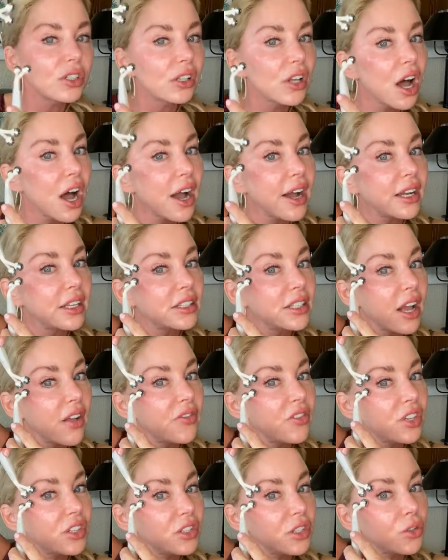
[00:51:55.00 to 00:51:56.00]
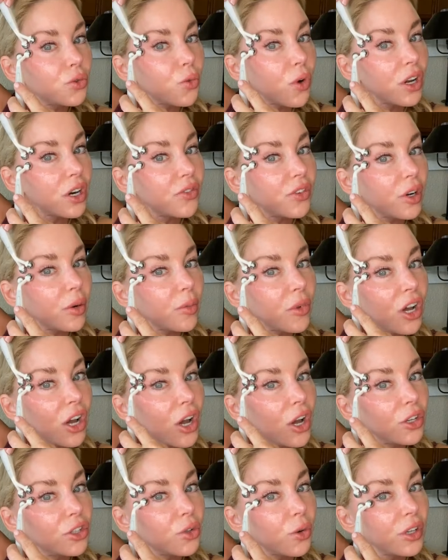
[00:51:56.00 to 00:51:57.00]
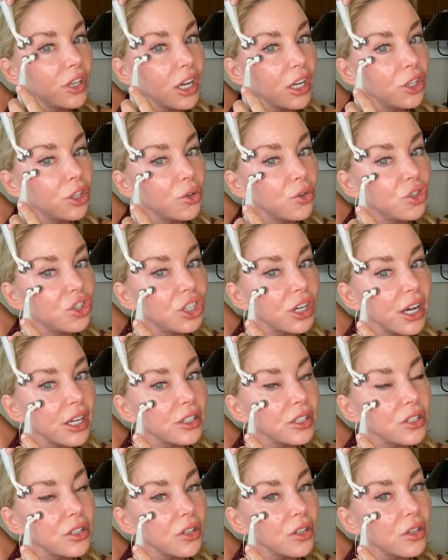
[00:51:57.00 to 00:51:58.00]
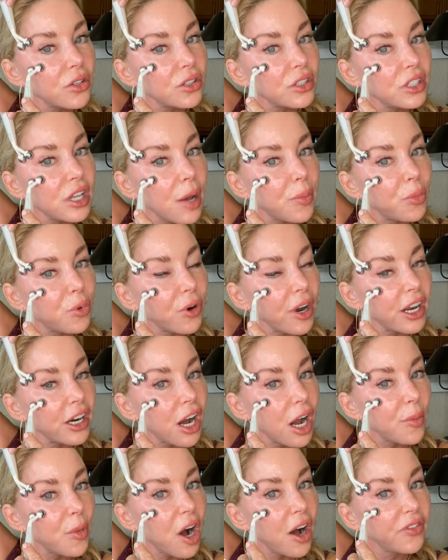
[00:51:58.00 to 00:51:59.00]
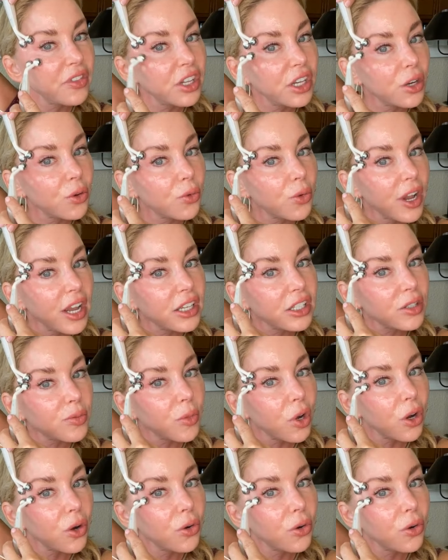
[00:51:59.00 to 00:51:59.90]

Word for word: those lines, and this is one of them. So again, you just separate. I'm on the erase